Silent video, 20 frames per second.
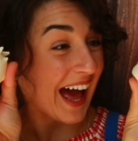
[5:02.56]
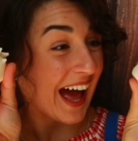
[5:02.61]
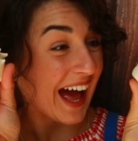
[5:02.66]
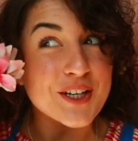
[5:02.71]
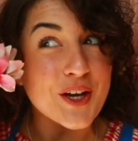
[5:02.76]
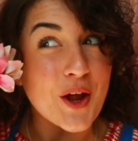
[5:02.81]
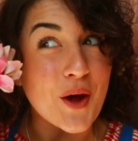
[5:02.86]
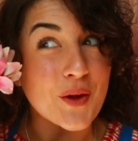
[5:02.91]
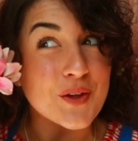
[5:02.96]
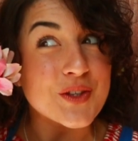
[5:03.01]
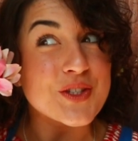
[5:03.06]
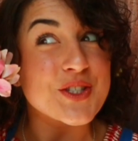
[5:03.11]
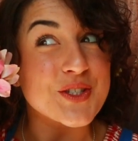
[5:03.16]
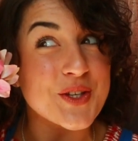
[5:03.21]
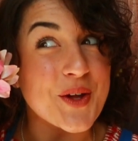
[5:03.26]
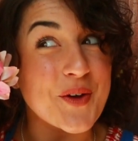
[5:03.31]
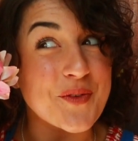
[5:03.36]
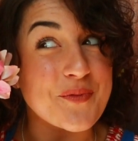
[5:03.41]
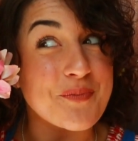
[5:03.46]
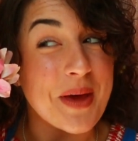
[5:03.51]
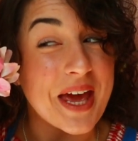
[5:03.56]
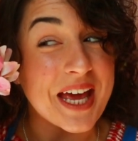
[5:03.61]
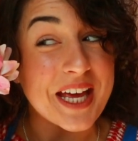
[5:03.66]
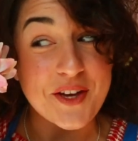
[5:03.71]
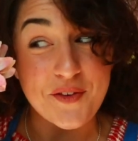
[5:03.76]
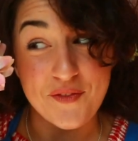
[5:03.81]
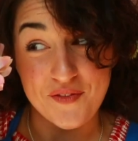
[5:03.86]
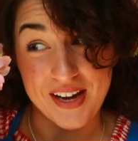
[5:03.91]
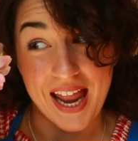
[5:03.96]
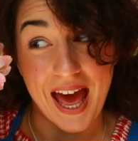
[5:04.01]
Lots of
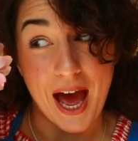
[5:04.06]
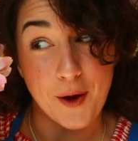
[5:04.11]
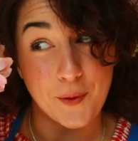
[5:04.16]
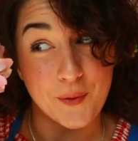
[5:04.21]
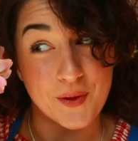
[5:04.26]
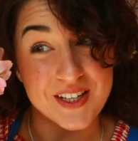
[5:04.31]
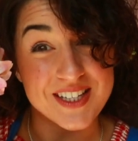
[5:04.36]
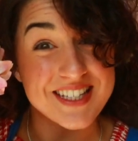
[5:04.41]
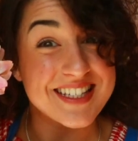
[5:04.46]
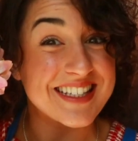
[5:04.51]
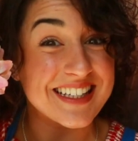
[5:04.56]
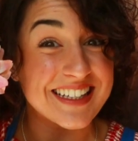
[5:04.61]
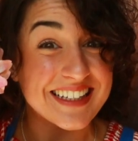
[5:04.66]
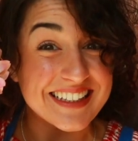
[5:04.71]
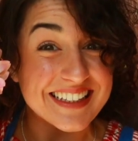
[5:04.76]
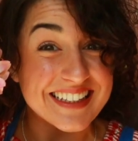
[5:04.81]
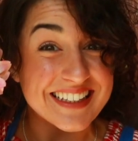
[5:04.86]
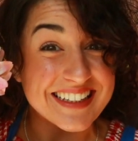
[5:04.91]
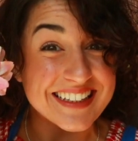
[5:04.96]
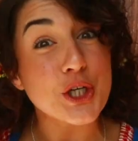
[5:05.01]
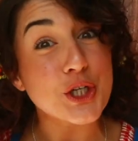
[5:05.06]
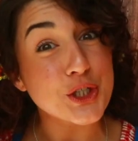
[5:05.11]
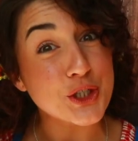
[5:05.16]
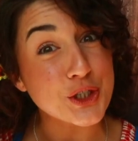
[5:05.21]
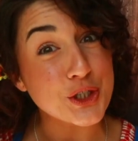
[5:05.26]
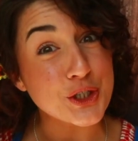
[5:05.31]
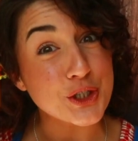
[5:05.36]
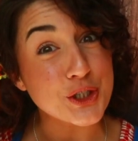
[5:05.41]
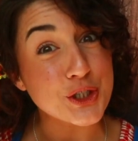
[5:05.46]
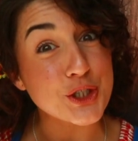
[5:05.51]
pink flowers.
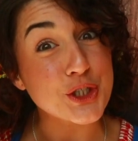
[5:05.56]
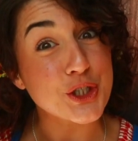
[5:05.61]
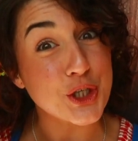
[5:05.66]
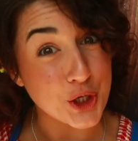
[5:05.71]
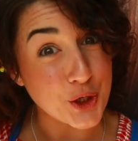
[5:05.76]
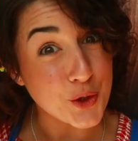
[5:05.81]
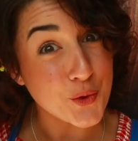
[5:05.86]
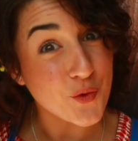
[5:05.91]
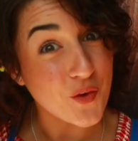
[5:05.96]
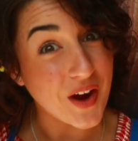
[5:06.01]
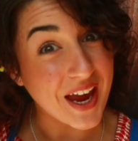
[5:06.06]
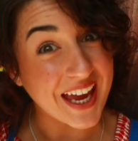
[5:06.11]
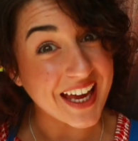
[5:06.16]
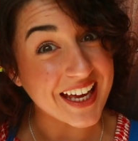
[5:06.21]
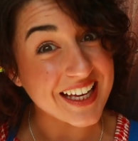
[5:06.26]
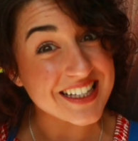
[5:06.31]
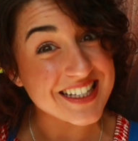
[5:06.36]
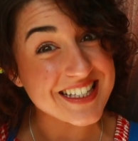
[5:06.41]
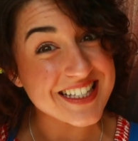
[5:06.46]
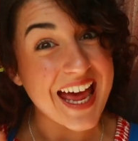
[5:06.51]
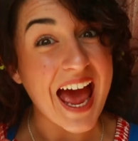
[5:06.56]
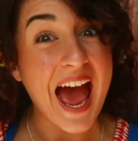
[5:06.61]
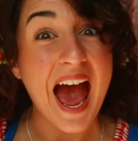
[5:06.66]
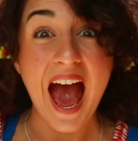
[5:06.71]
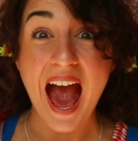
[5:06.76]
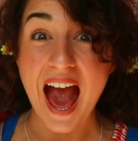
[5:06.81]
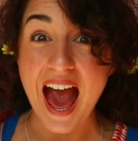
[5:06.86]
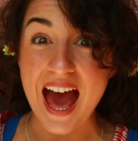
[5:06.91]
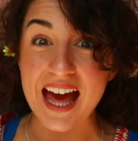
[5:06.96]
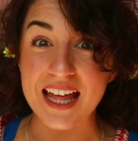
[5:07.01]
2 rings
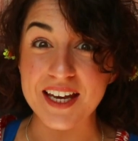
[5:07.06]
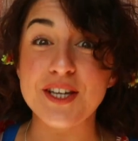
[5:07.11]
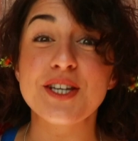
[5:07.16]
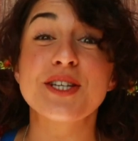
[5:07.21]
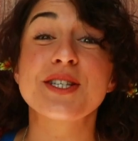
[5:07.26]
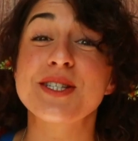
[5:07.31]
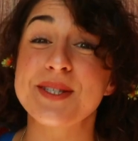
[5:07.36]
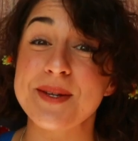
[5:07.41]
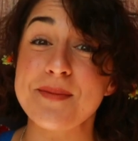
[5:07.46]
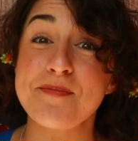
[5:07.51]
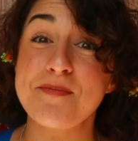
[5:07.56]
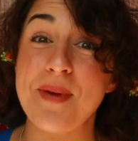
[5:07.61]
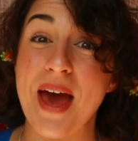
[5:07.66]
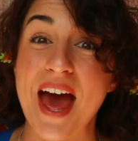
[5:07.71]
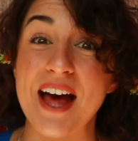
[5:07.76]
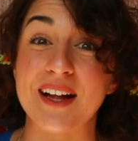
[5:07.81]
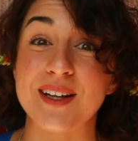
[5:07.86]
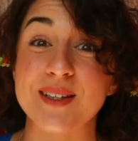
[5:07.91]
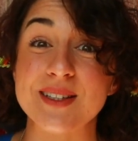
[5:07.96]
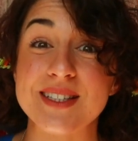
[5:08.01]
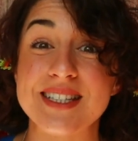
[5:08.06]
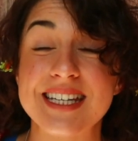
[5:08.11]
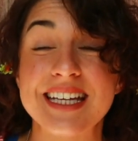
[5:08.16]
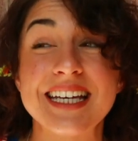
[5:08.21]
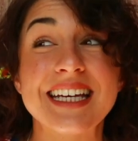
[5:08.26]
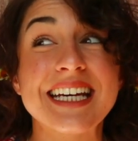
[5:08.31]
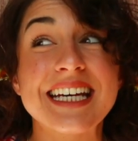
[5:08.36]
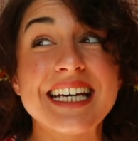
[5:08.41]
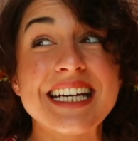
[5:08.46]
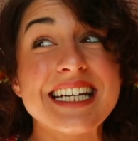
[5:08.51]
and some bells.
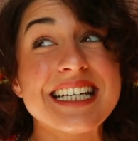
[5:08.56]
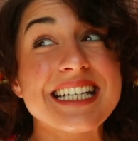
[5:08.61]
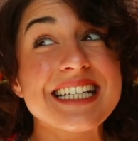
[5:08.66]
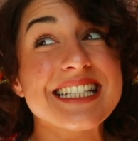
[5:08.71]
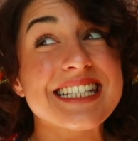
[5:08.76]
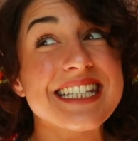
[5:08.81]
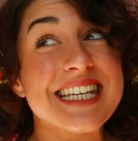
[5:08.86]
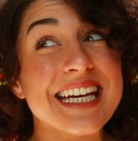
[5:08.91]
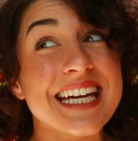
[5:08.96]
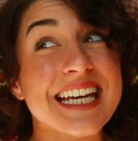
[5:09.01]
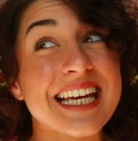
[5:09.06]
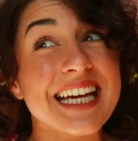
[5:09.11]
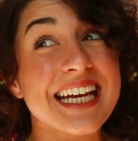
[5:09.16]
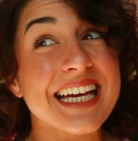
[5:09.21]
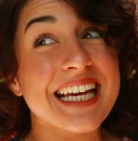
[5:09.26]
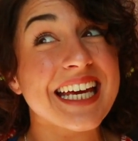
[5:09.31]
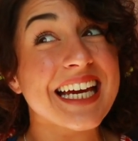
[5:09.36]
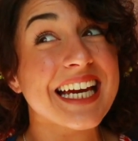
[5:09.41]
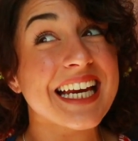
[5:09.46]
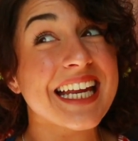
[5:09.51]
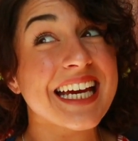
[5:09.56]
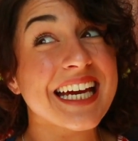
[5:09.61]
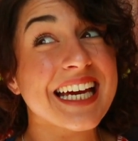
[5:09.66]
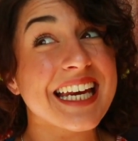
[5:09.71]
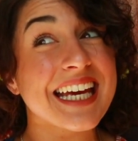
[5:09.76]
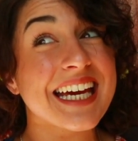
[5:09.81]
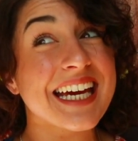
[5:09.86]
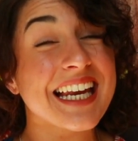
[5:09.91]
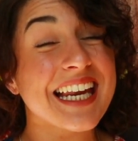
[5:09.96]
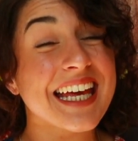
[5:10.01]

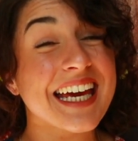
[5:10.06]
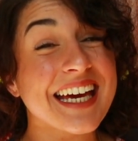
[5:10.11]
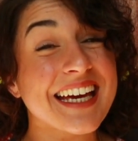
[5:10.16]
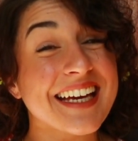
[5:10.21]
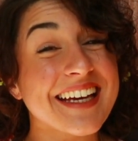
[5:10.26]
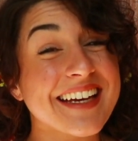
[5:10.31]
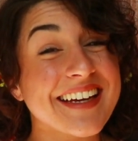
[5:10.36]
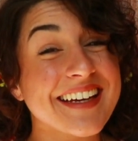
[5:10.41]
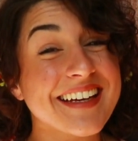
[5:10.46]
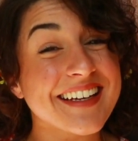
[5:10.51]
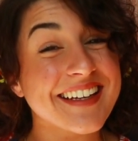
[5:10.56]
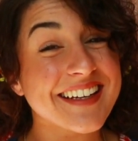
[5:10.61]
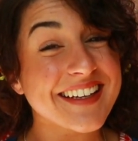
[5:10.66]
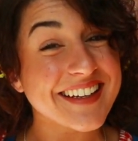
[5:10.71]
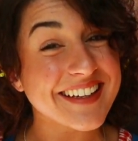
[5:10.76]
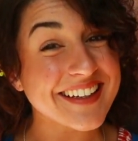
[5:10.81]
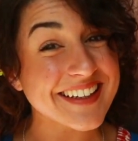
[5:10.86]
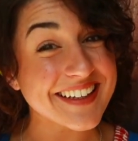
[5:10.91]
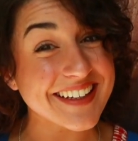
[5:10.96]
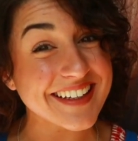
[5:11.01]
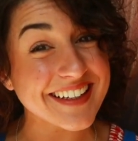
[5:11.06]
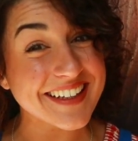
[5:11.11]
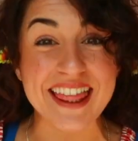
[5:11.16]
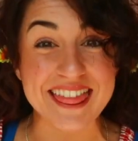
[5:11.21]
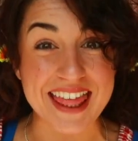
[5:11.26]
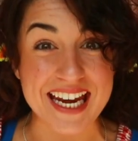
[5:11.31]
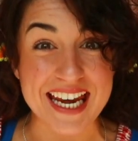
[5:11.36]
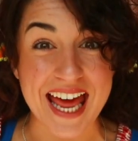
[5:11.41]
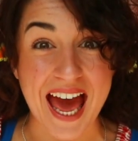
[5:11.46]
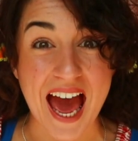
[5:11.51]
Ding-a-ling-a-ling-a-ling-a-ling-a-ling.
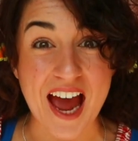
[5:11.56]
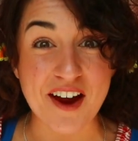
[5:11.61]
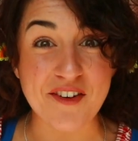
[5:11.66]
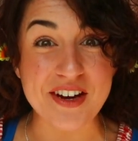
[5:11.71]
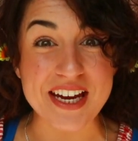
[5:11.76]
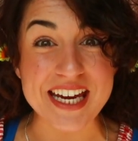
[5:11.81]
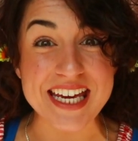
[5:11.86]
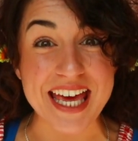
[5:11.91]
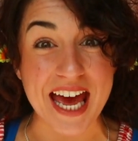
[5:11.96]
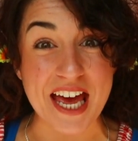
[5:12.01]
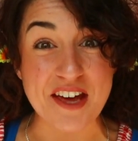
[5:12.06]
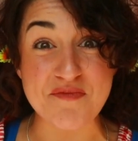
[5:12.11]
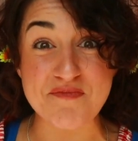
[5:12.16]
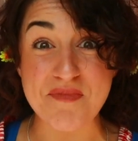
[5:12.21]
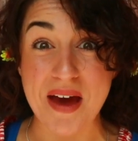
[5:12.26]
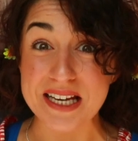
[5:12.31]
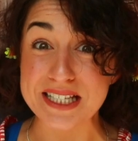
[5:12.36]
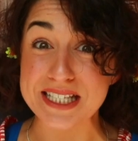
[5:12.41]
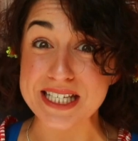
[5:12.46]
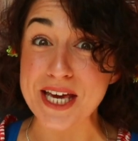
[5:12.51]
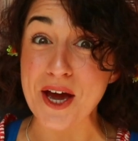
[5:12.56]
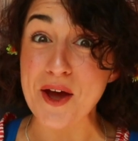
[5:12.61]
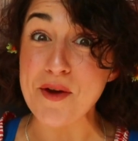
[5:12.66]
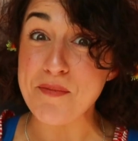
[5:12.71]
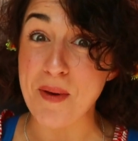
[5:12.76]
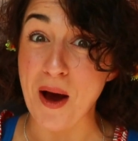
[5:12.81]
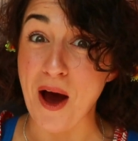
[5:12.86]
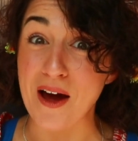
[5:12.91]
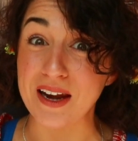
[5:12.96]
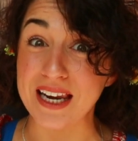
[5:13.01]
Then Harry gave Betty
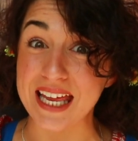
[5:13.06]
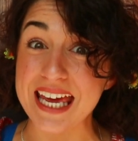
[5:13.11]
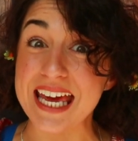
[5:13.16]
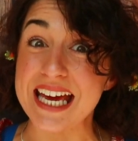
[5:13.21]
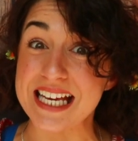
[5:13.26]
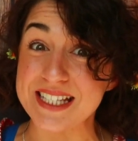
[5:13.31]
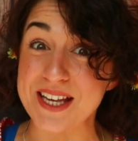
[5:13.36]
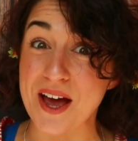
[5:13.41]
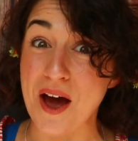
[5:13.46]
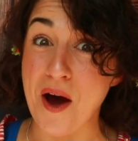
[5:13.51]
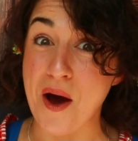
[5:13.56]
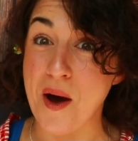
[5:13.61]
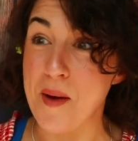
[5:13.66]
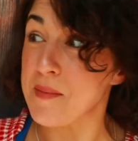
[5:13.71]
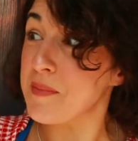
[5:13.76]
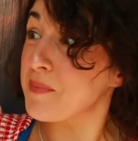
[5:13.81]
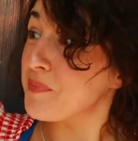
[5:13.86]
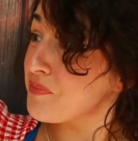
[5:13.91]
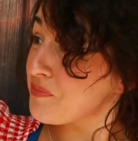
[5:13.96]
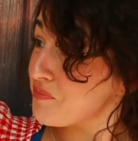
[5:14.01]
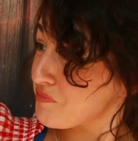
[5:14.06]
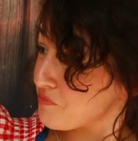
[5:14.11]
O'Barley his arm.